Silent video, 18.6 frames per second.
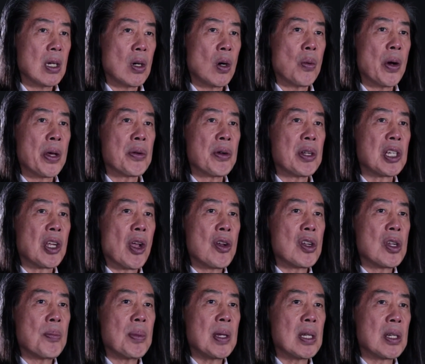or whether it's
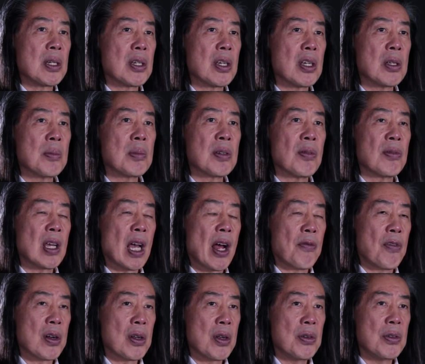going to be in terms of the
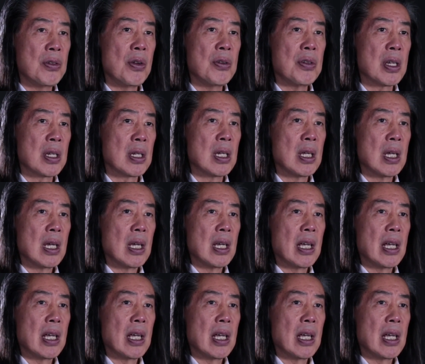African Union,